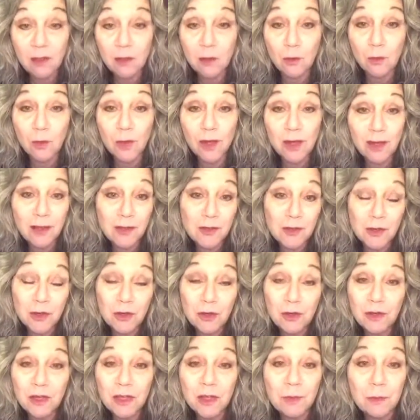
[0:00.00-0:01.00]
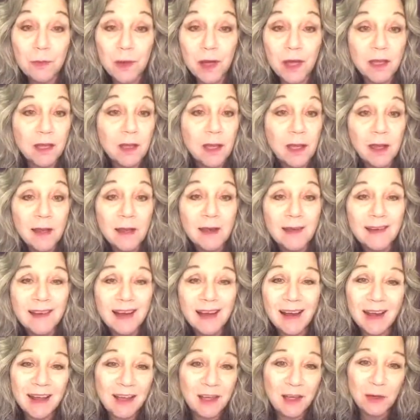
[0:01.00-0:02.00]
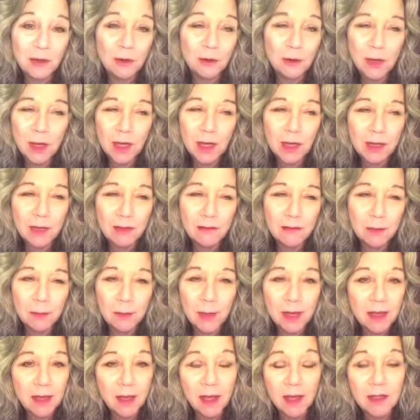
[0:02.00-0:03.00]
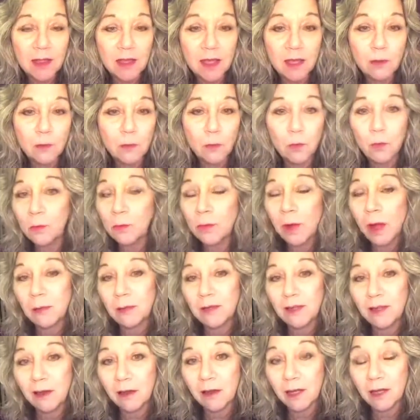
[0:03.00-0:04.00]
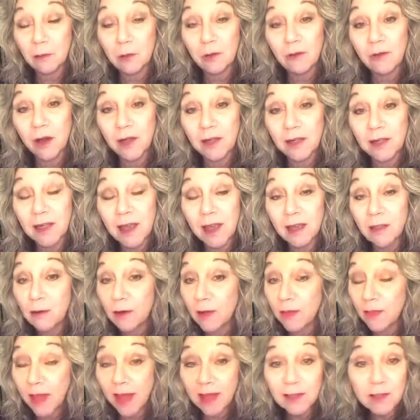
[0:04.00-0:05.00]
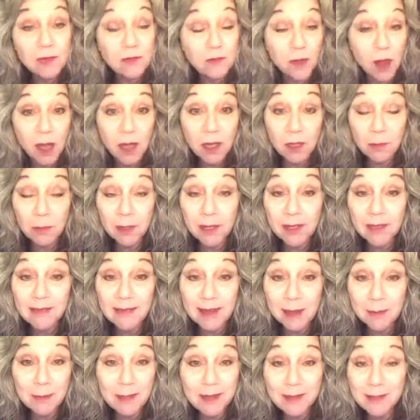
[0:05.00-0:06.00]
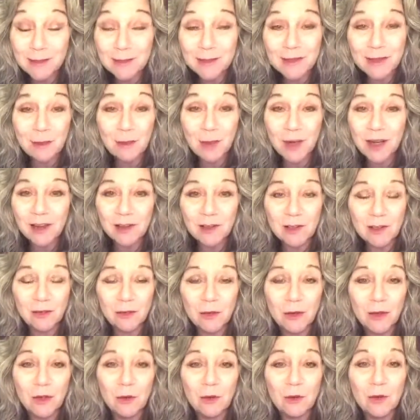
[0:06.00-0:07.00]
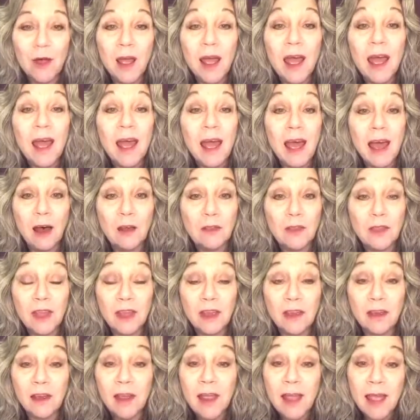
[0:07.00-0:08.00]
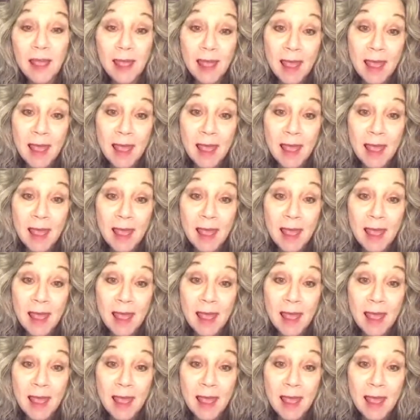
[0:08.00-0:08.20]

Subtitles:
The readings are good, but I know kind of in my gut that we're probably not going to move on together, and that's fine, because that means there's someone else for you out there.